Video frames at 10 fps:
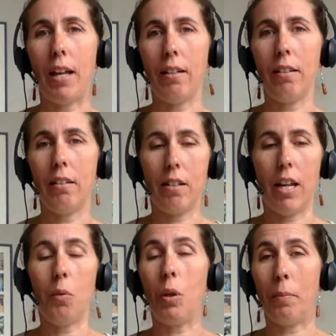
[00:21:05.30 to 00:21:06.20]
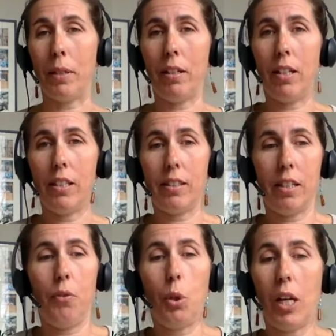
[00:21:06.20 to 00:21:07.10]
men and women is
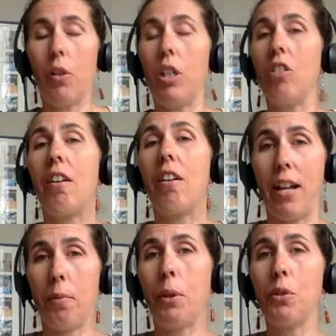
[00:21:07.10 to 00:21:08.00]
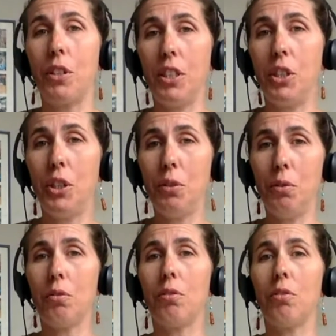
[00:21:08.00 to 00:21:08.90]
if you carry a lot of adipose
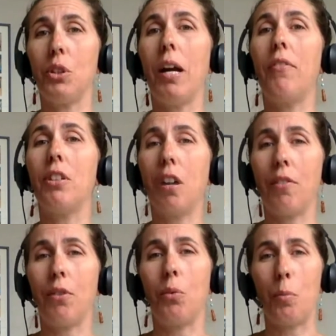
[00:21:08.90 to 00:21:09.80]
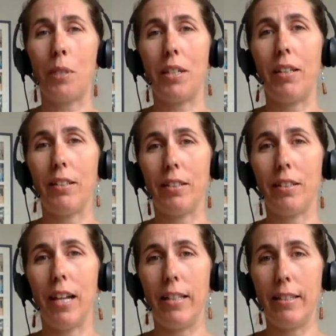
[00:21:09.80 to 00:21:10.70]
tissue, you have a lot of
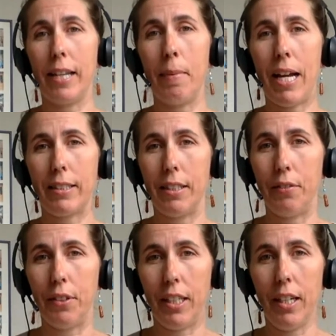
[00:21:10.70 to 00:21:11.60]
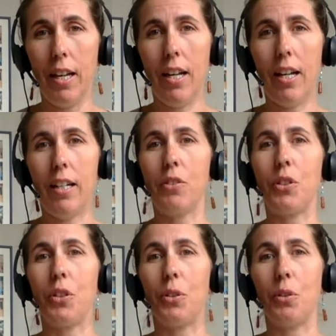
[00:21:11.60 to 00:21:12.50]
aromatase enzyme activity. And
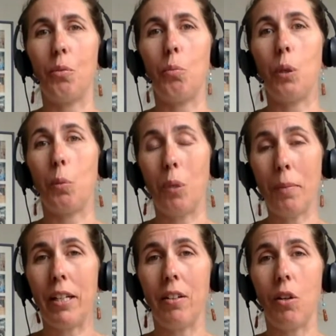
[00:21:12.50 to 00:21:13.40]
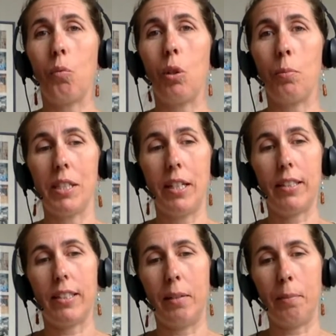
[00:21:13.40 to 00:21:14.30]
so with women,
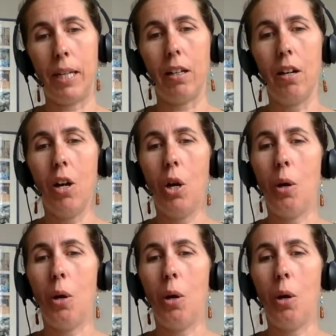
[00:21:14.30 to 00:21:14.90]
aromatase can make